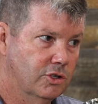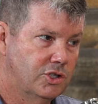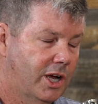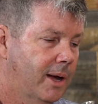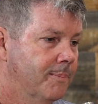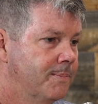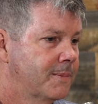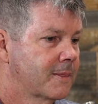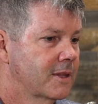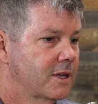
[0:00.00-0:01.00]
job.
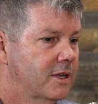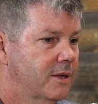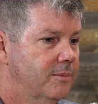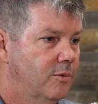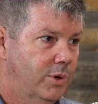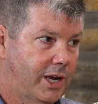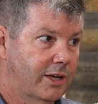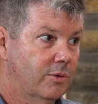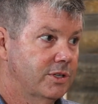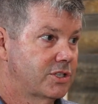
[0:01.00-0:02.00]
When I
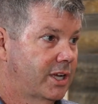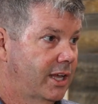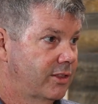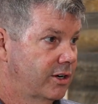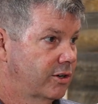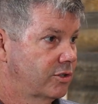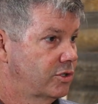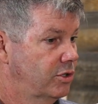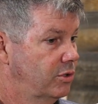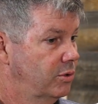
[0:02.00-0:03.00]
go inside there
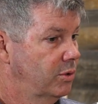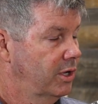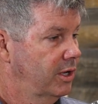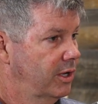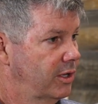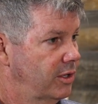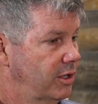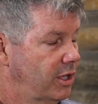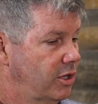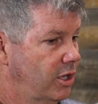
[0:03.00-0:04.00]

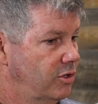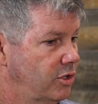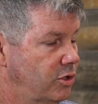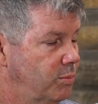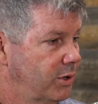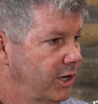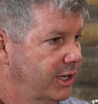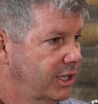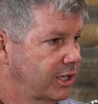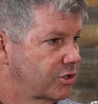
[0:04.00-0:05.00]
and you
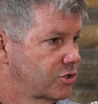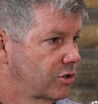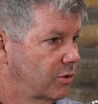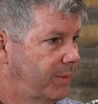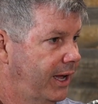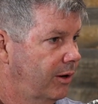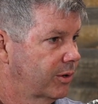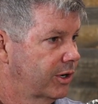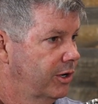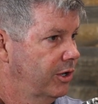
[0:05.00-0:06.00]
plug in external
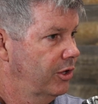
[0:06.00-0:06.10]
power,